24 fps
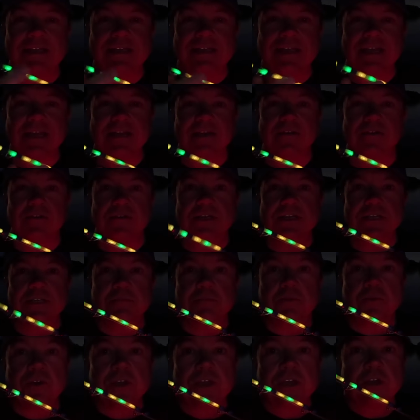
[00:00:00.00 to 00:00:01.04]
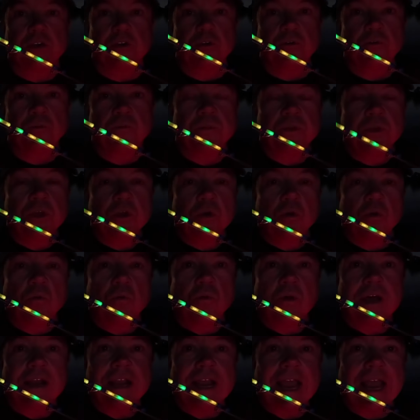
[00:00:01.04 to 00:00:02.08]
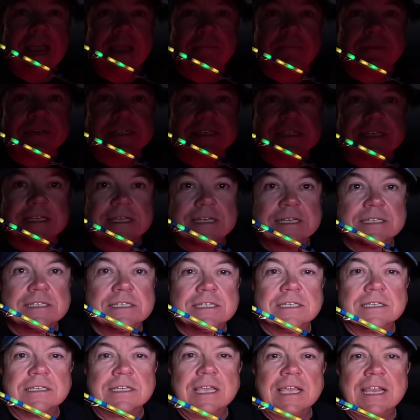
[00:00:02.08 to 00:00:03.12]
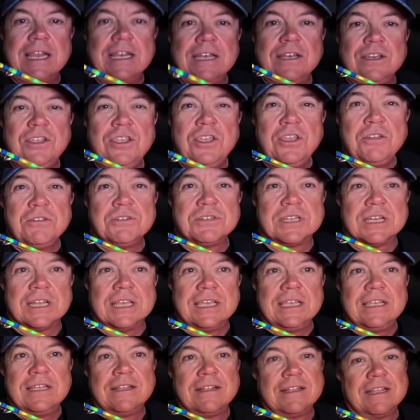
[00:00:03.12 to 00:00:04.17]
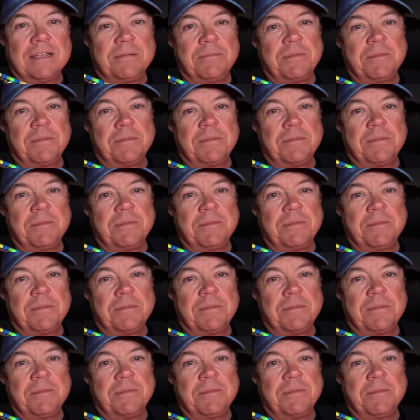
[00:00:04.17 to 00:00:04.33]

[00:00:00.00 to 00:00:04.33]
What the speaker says: there is pretty cool. what happens is, and usually I'm